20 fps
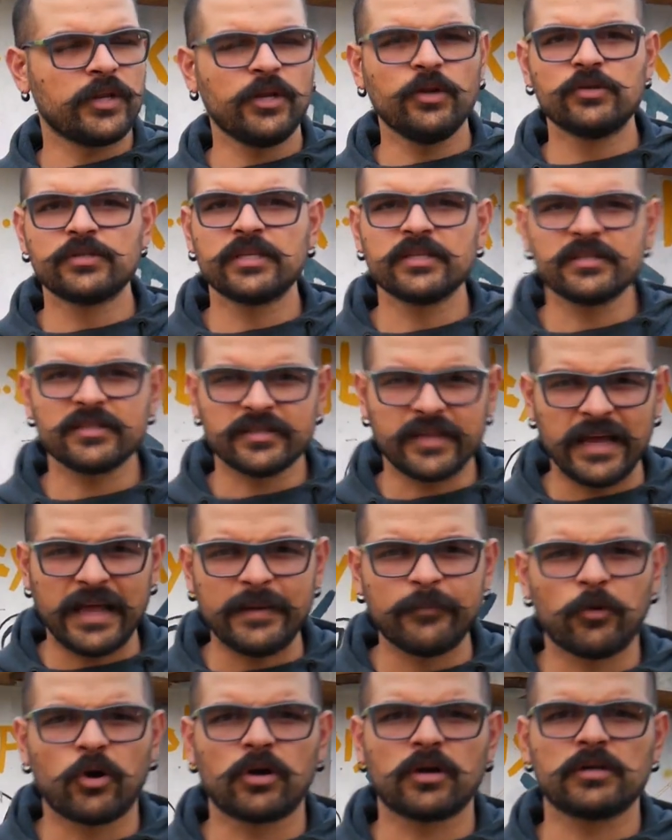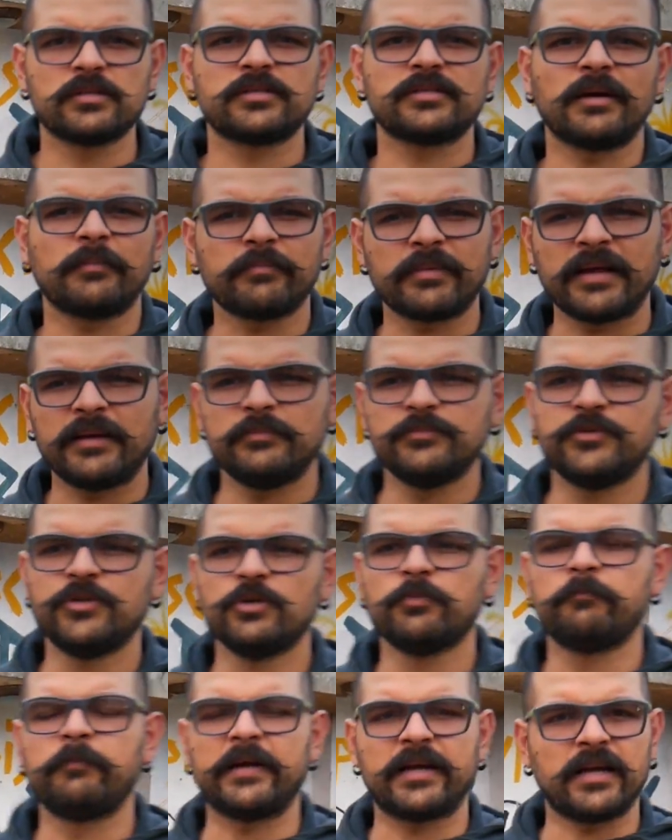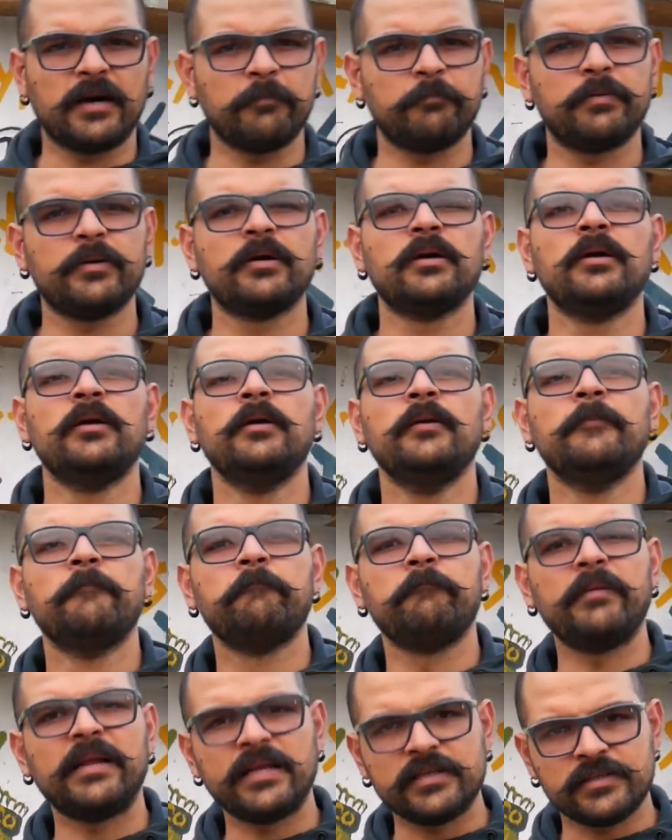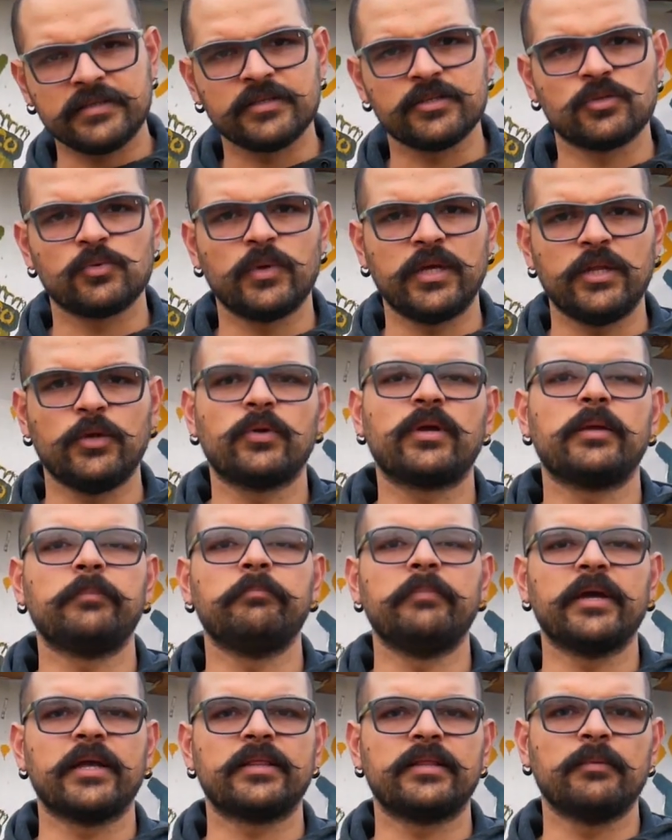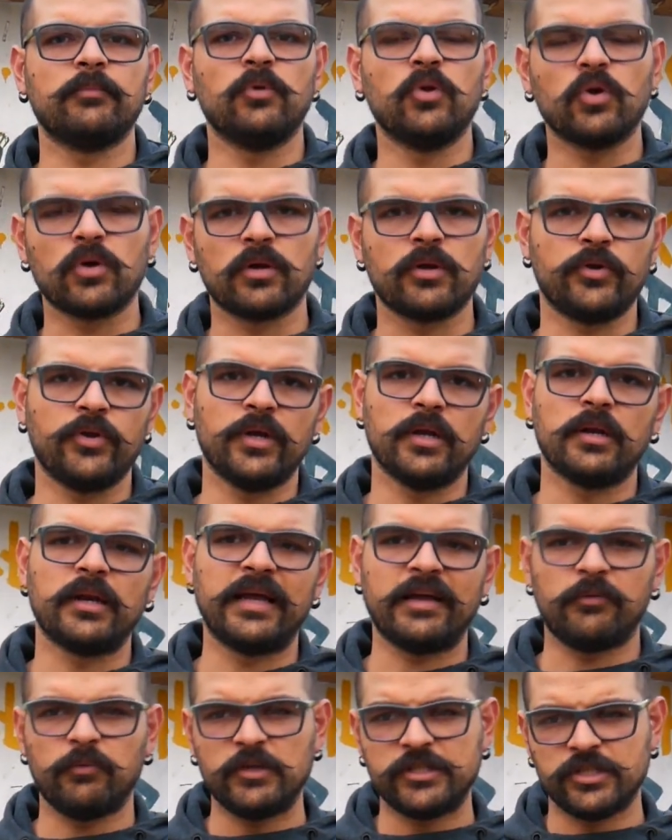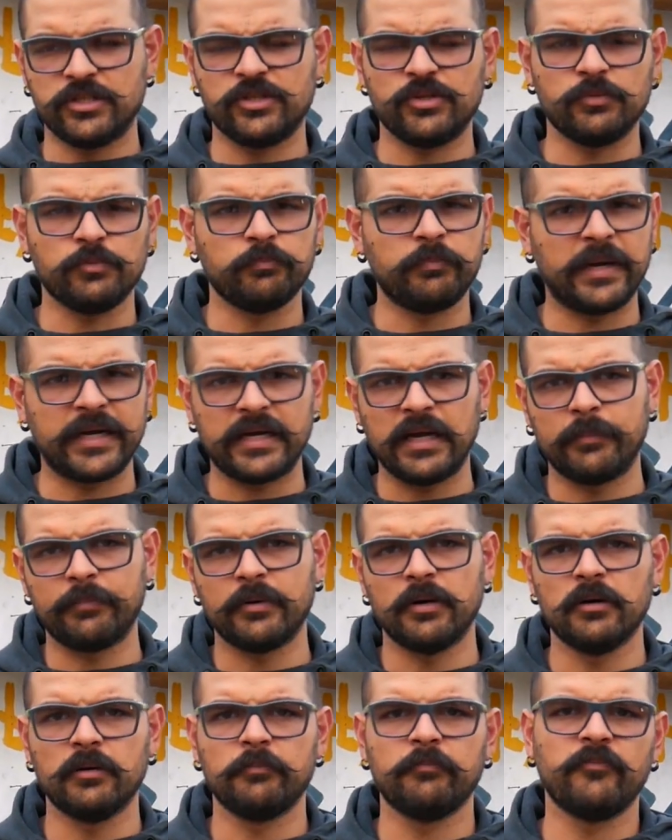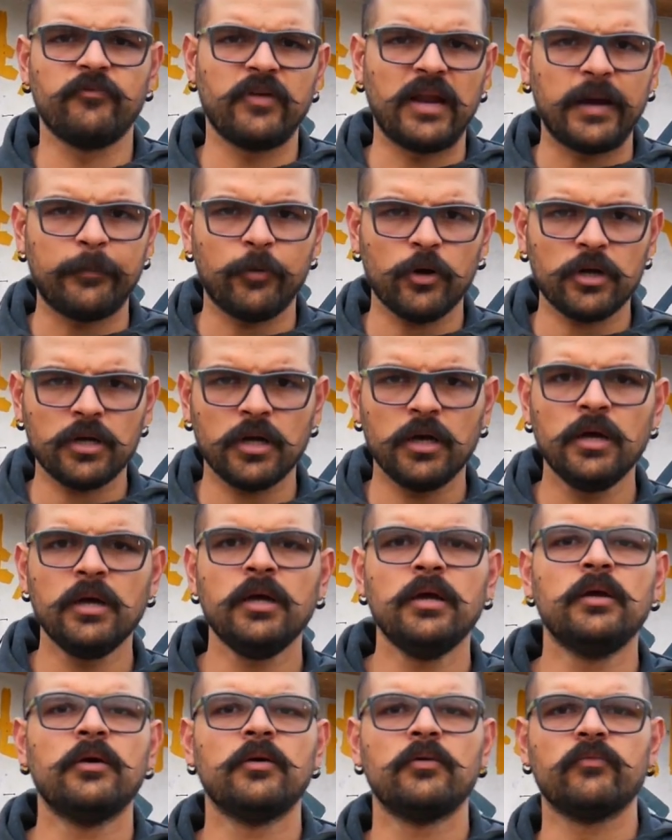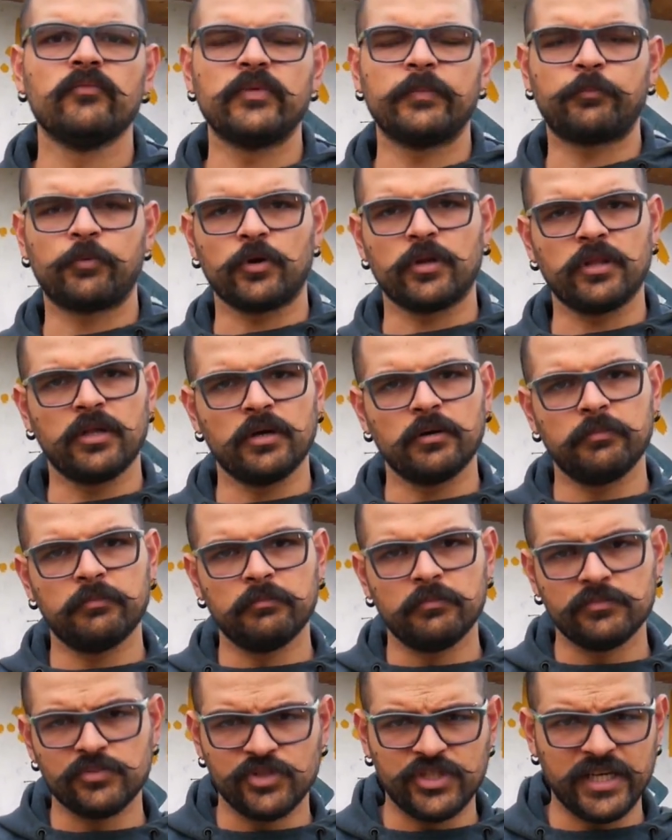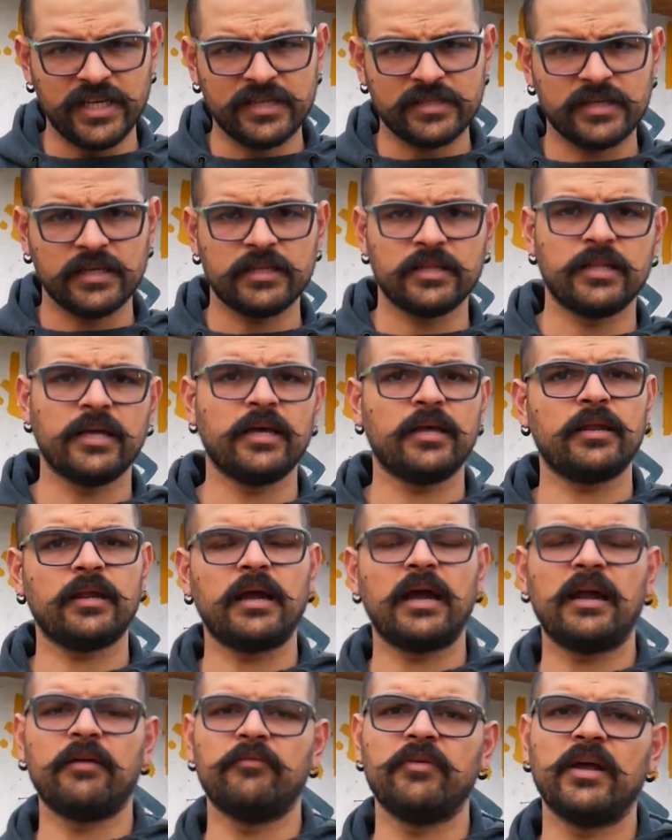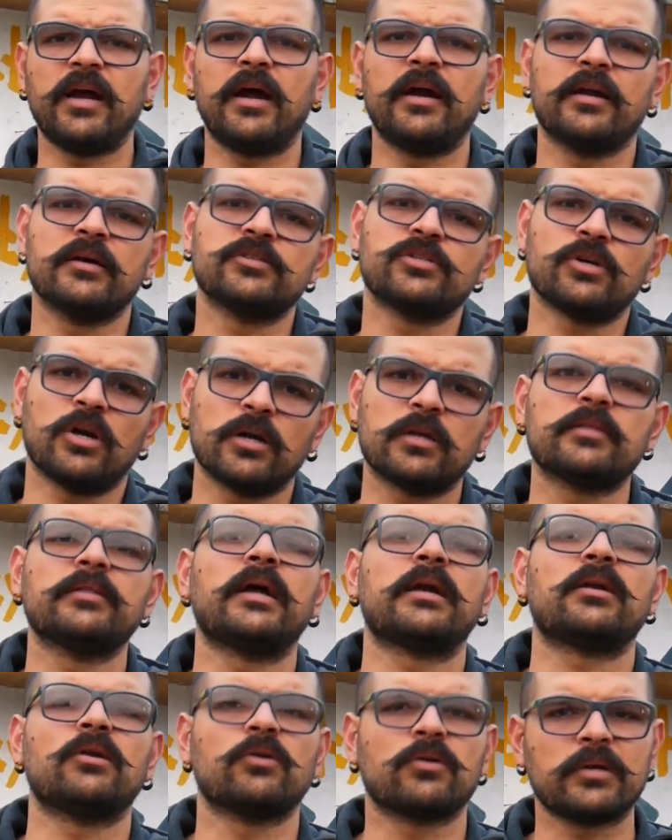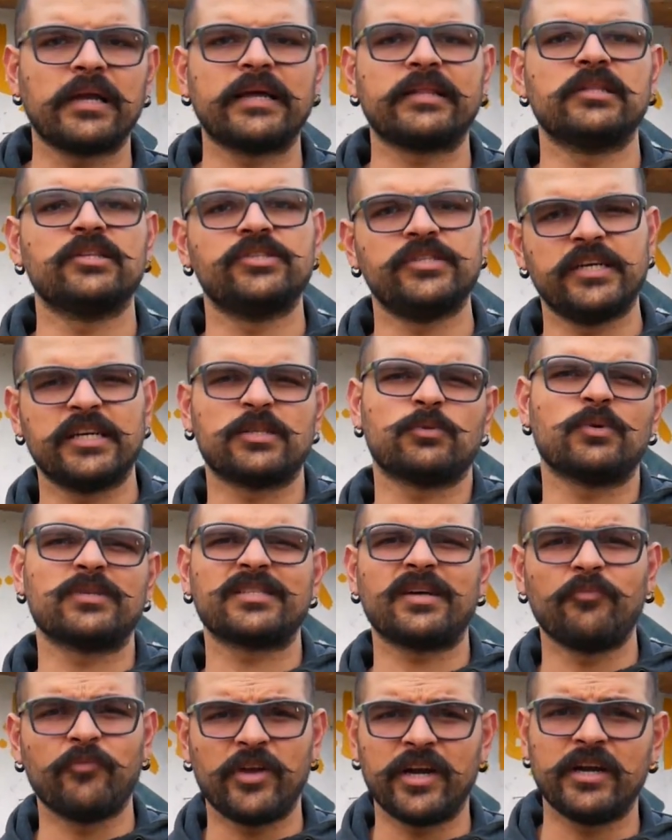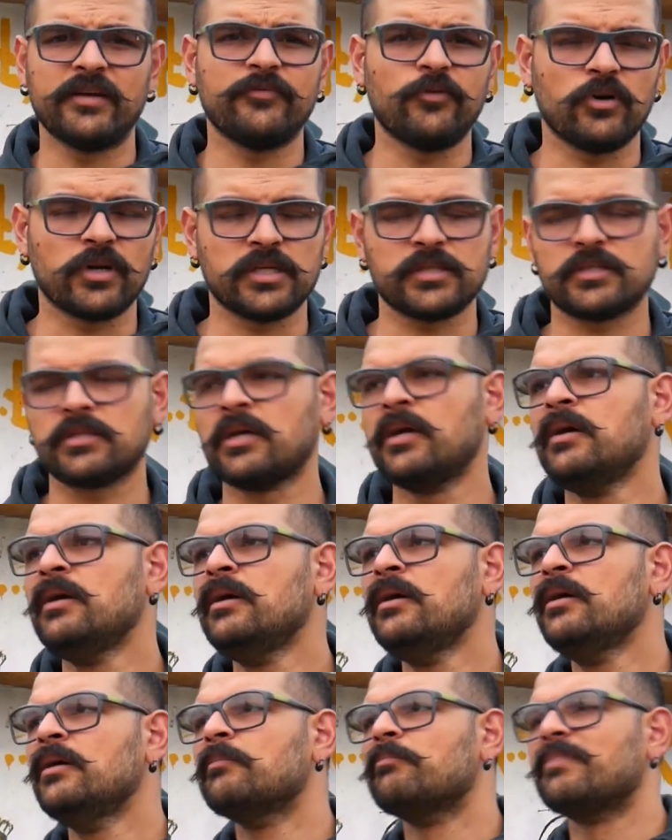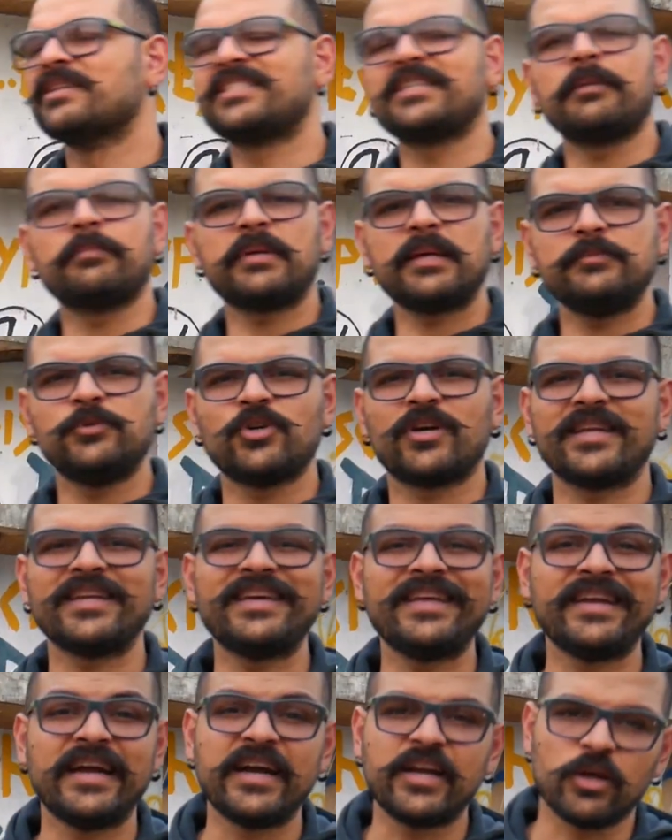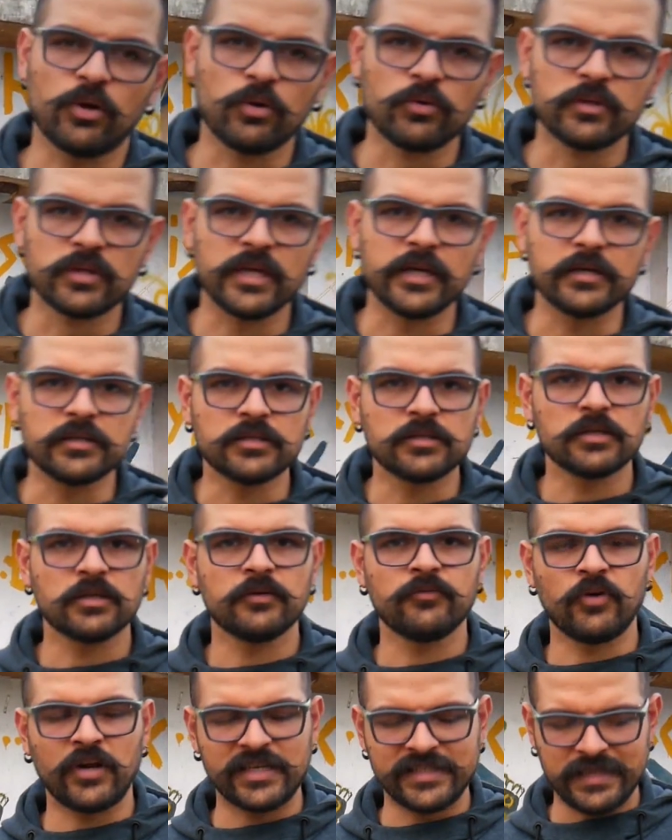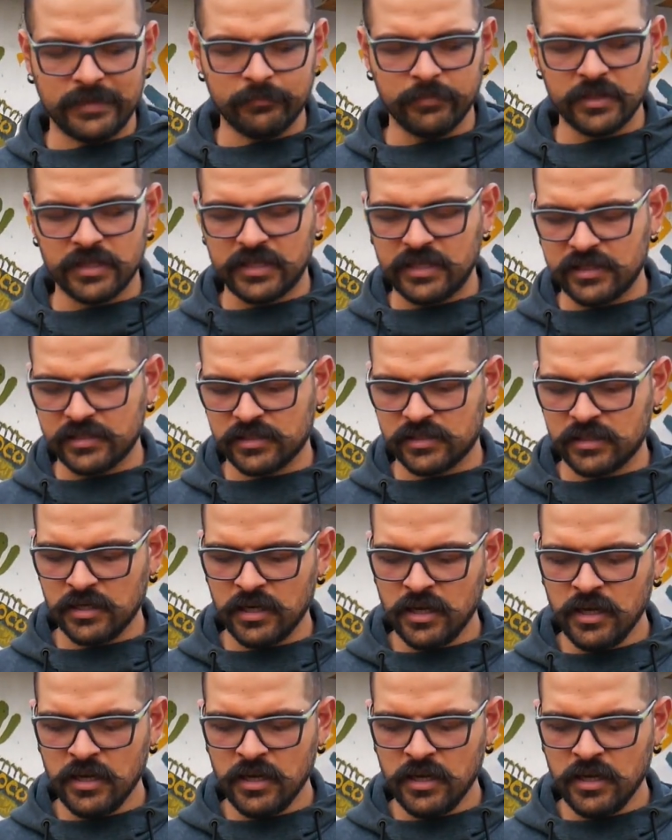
when you're using scale models, sometimes you pick up places where you can make them look real. Like we just picked up a flower pot, we put the GS in there and we had a shot that looked like the GS was somewhere in a forest. But sometimes you can create your own things. For example, this